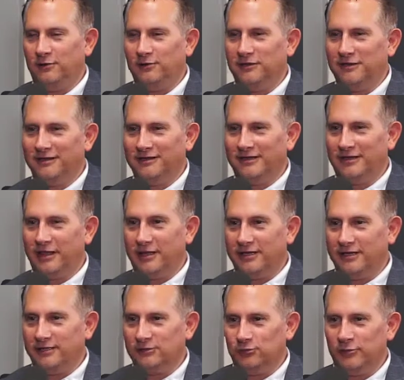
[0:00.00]
you know
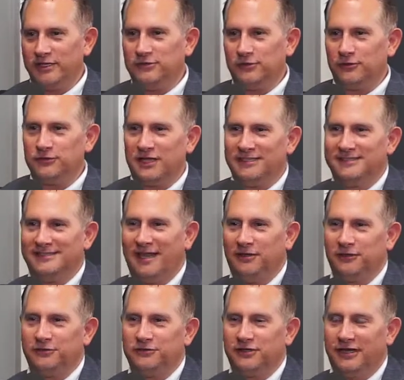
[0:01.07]
they did this research on
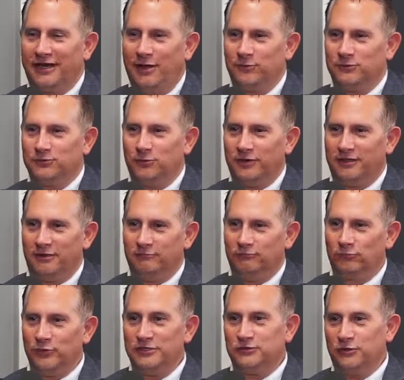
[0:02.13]
sellers, and I was one of
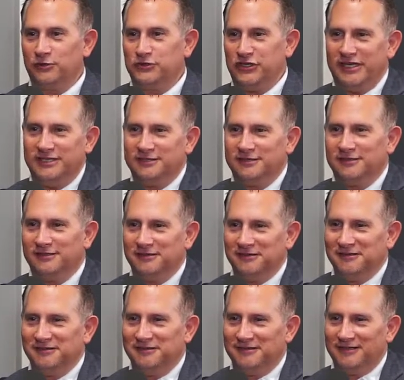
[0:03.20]
the researchees,
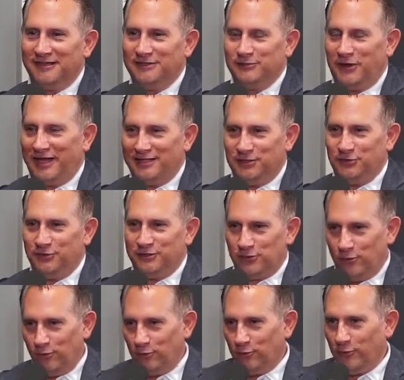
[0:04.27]
and so I got to do
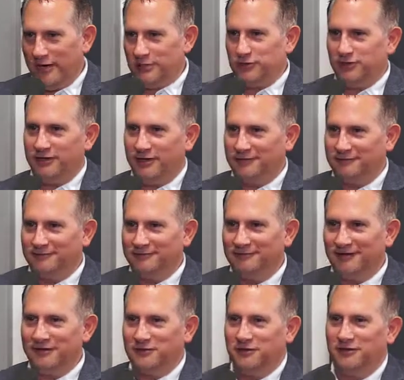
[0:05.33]
this whole question on
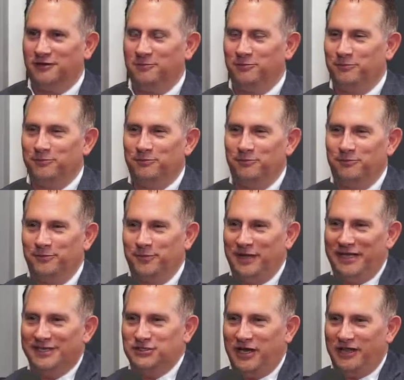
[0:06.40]
on on
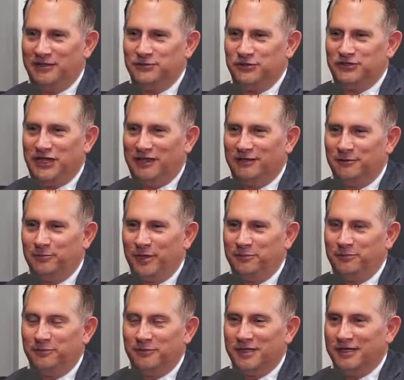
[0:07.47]
being a challenger seller,
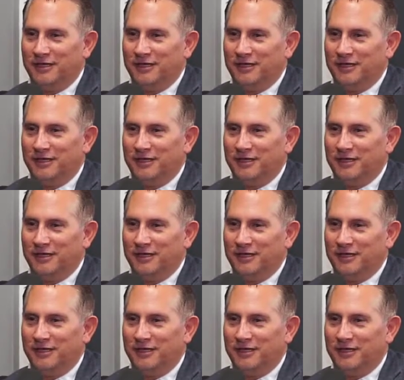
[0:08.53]
but